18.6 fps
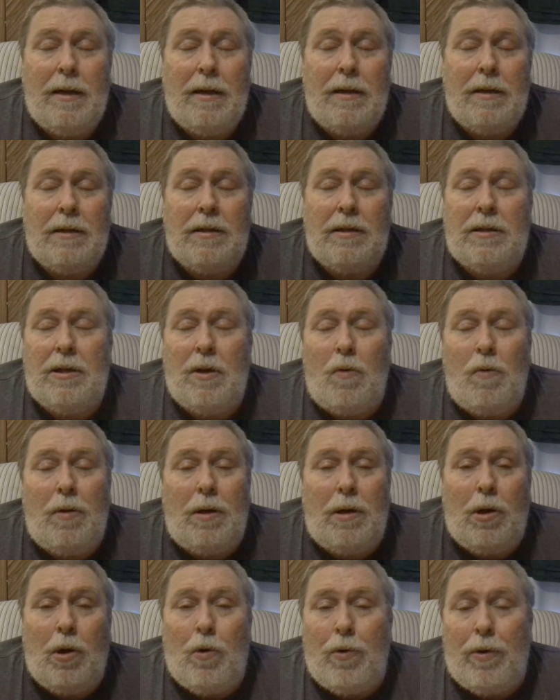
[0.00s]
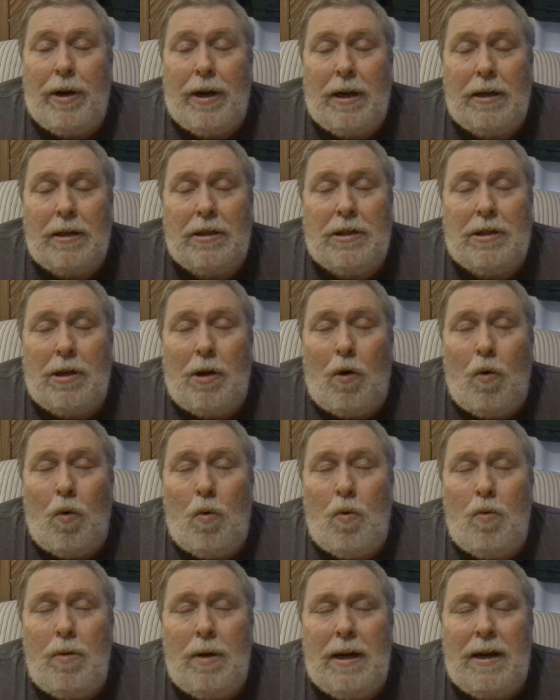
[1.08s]
so alluring,
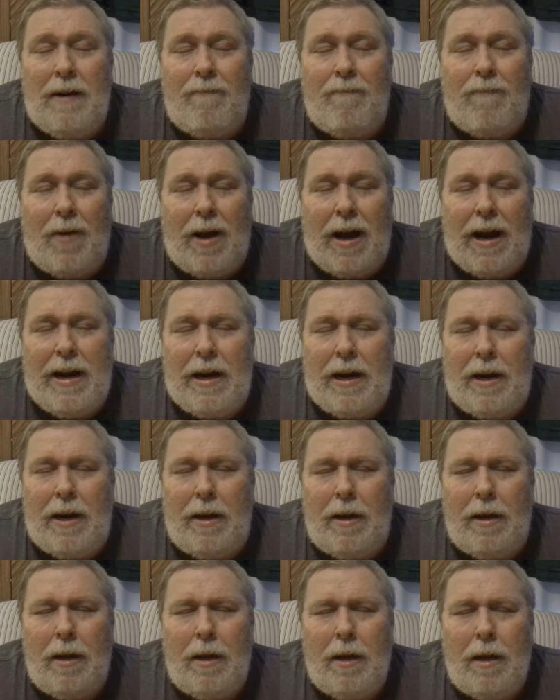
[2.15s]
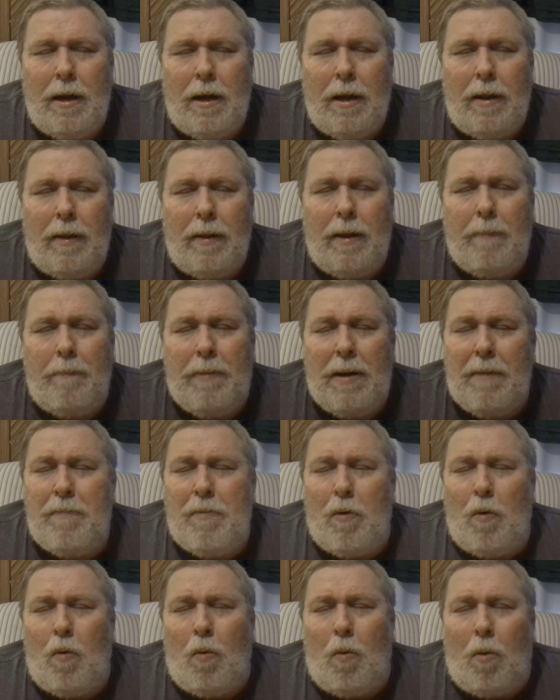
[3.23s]
so inviting, that people
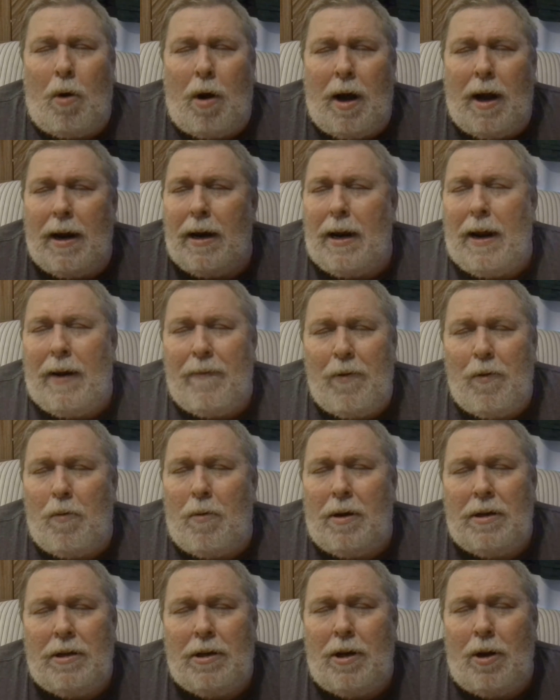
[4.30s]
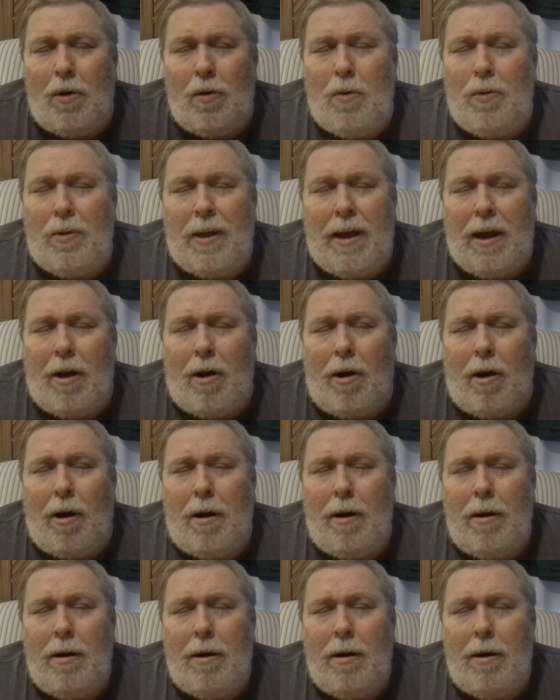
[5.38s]
want everyone to know who they are.